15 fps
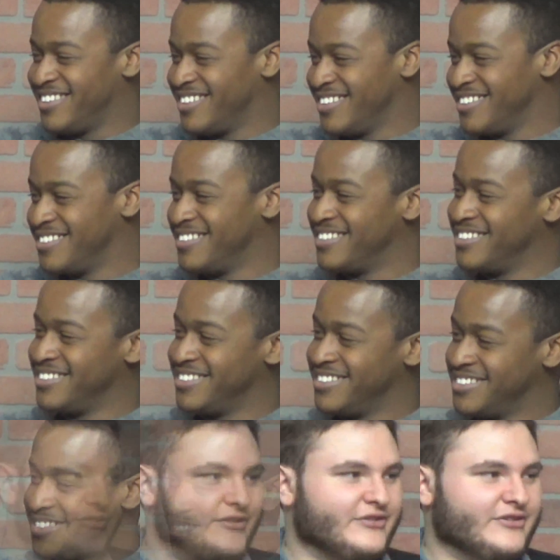You'll oust
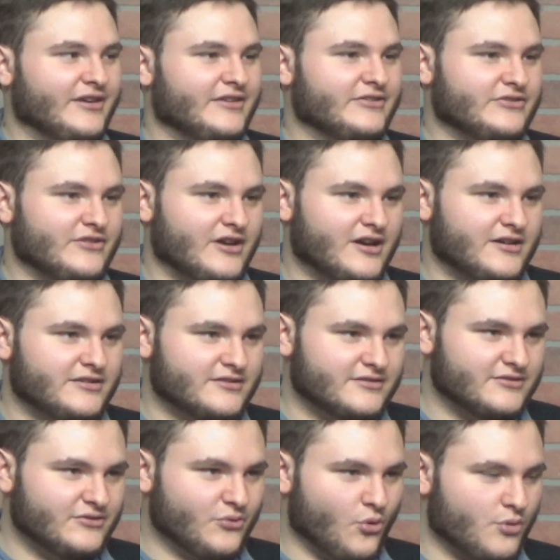us as
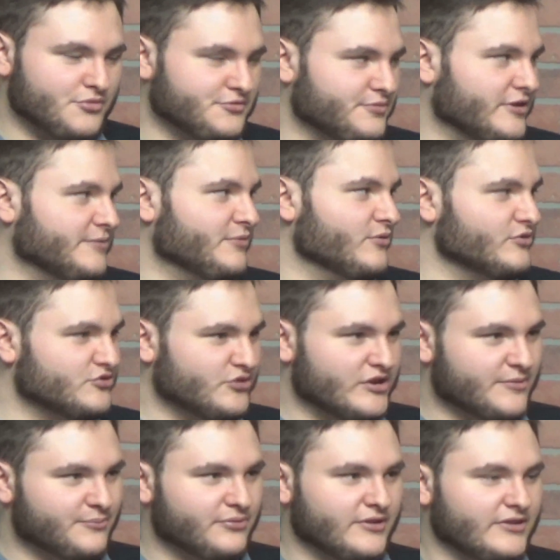non-normal people, which we
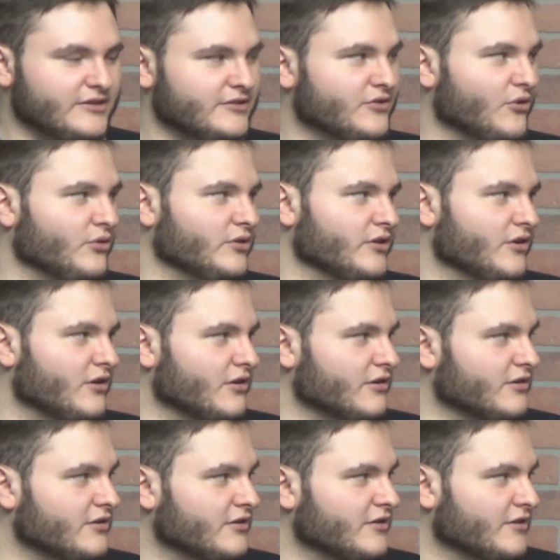completely, totally are.
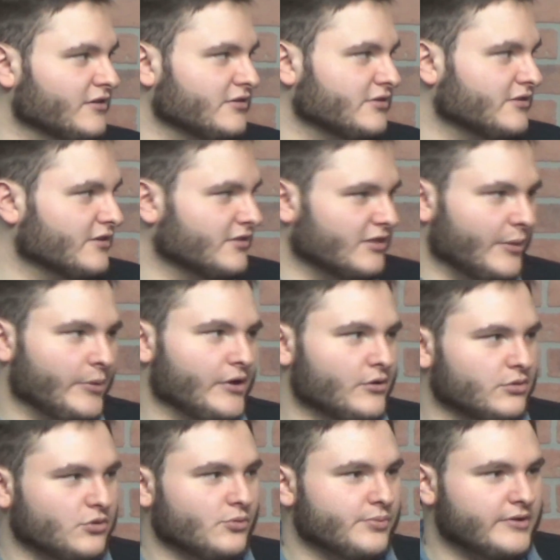Let me go
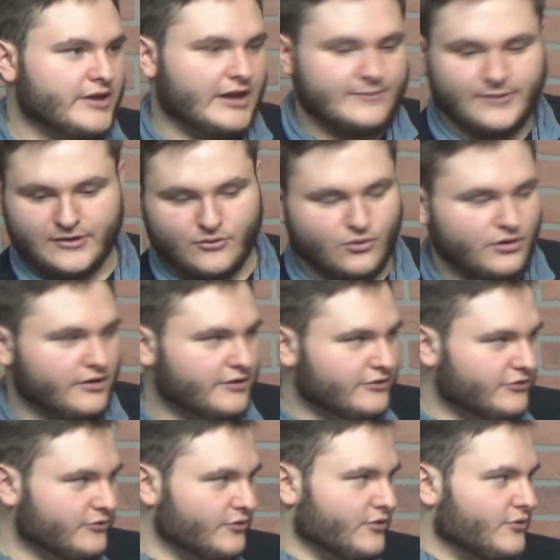lubricate my organs real quick.